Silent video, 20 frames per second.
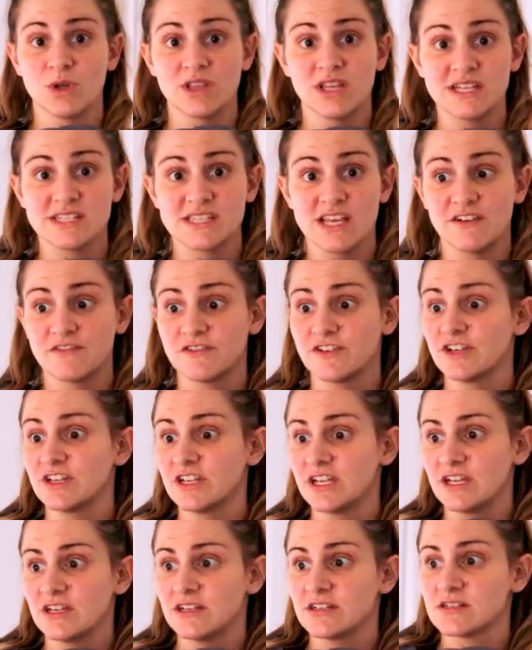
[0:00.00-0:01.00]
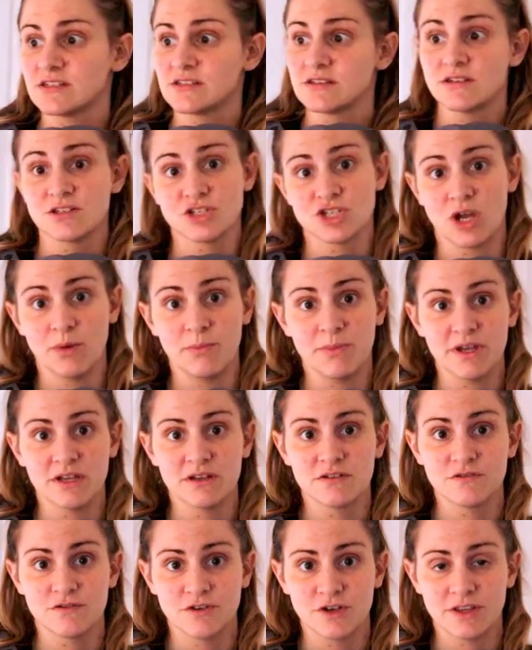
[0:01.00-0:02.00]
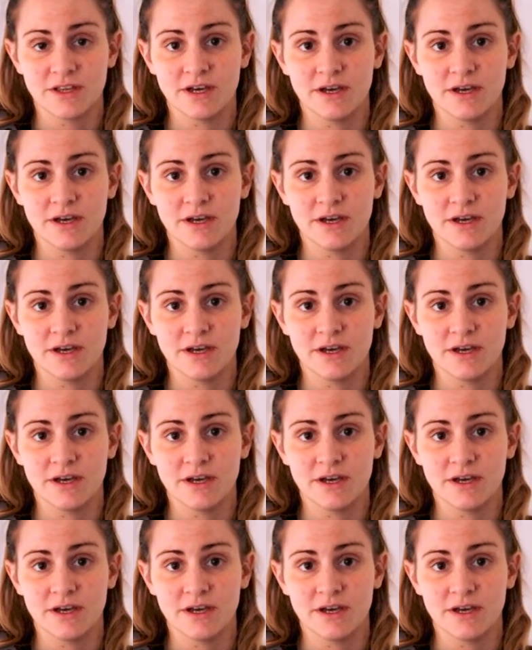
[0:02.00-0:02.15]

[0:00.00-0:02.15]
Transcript: one less effort is shopping for